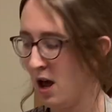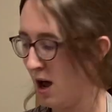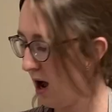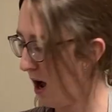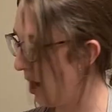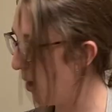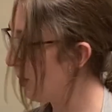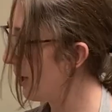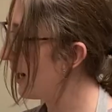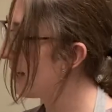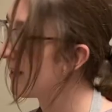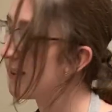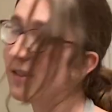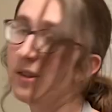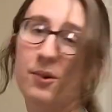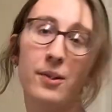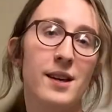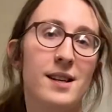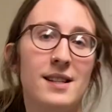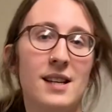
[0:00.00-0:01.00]
Okay, so
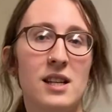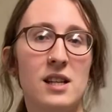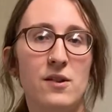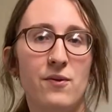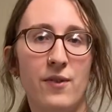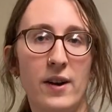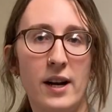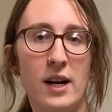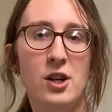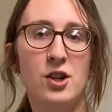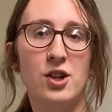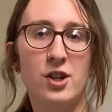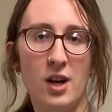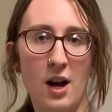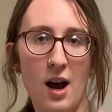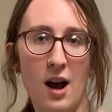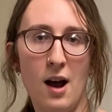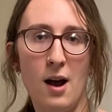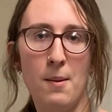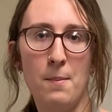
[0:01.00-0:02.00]
this has finished
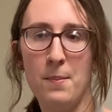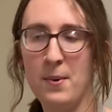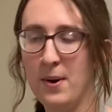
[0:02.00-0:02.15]
up